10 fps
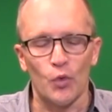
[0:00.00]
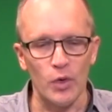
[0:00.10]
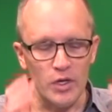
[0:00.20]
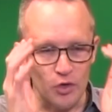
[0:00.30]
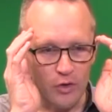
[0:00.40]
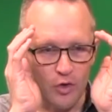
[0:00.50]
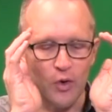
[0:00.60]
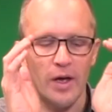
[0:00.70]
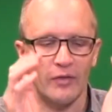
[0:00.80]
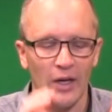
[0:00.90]

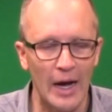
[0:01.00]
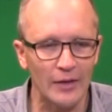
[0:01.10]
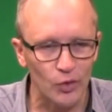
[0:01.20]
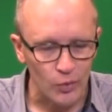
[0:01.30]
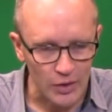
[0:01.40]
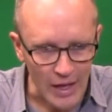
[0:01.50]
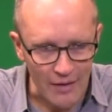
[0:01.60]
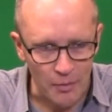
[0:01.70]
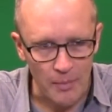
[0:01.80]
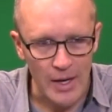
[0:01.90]
You have got to really
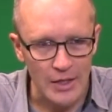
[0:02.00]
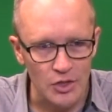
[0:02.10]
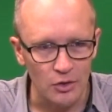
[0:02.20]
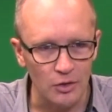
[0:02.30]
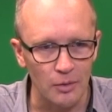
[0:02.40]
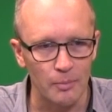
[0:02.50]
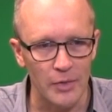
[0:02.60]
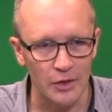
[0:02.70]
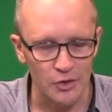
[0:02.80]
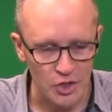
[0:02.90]
have a major
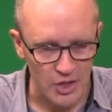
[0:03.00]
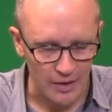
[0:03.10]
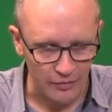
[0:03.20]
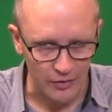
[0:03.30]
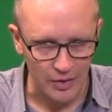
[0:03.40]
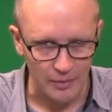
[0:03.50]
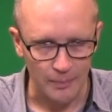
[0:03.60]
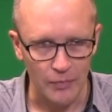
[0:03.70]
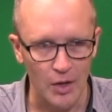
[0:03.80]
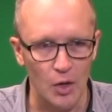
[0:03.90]
mental shift
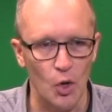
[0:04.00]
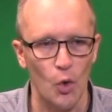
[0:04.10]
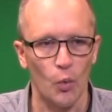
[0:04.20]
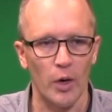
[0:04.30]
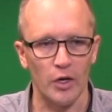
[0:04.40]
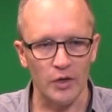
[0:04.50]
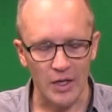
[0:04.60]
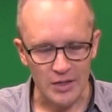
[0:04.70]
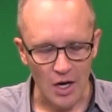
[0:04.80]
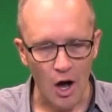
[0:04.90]
where you
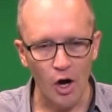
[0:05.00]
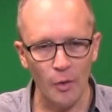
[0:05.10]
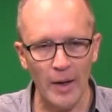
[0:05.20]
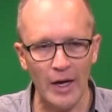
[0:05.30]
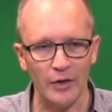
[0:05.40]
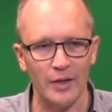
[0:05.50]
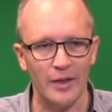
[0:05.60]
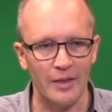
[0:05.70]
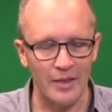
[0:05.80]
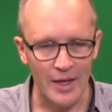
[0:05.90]
think it's all about
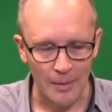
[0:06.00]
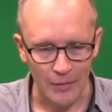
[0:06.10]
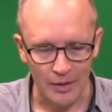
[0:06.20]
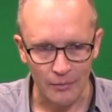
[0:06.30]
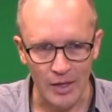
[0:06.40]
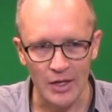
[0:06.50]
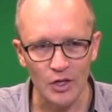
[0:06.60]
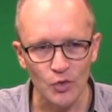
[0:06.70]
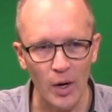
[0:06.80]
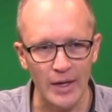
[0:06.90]
them. And
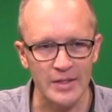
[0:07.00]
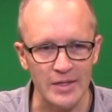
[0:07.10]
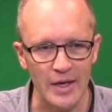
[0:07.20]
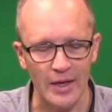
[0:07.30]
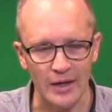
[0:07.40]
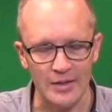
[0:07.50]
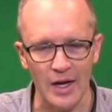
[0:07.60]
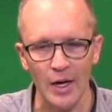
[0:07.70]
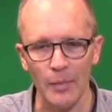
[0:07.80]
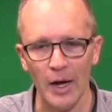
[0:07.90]
here's why I say that. It's
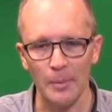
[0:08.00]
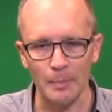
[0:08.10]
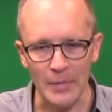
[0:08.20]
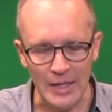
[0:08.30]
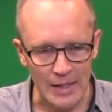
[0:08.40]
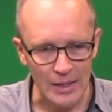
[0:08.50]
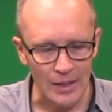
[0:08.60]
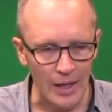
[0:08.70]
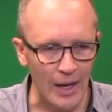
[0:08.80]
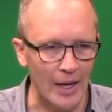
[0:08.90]
not about
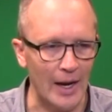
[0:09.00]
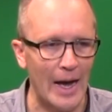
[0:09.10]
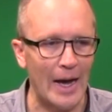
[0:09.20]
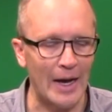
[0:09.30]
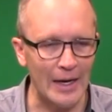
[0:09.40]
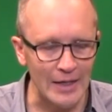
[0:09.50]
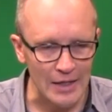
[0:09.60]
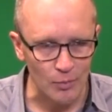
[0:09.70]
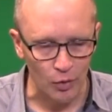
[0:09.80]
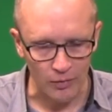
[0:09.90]
me, and I
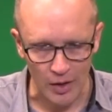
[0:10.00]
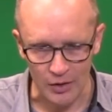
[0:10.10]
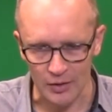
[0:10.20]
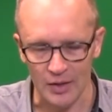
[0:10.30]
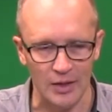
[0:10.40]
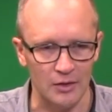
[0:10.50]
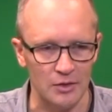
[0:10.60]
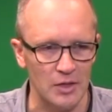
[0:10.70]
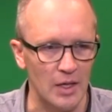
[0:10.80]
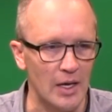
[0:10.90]
need more
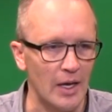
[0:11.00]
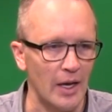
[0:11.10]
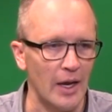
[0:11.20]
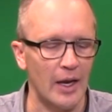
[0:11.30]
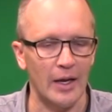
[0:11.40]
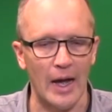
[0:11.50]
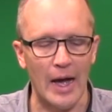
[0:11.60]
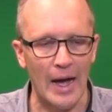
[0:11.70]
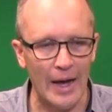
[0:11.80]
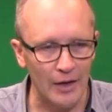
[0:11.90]
volunteers, and
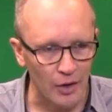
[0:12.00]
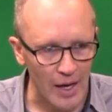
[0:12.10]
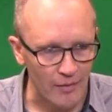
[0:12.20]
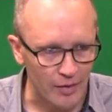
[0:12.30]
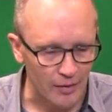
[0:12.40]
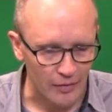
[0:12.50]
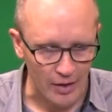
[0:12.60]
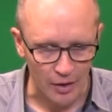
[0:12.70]
I don't have enough